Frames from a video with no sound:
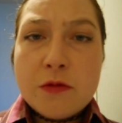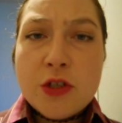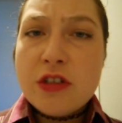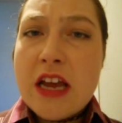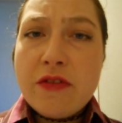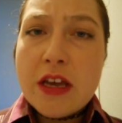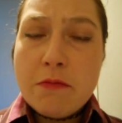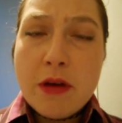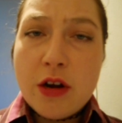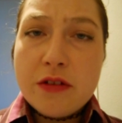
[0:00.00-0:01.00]
She'll never
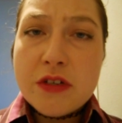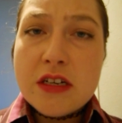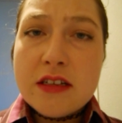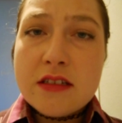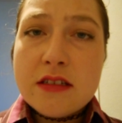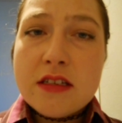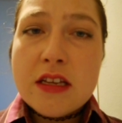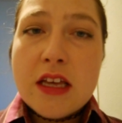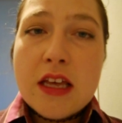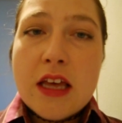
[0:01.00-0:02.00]
get better if she doesn't.
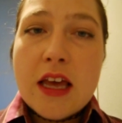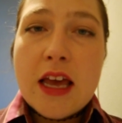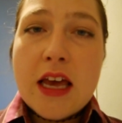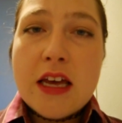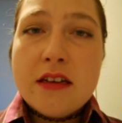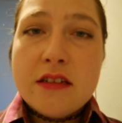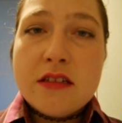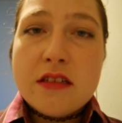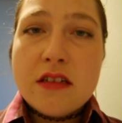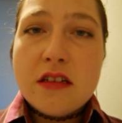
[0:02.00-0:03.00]
And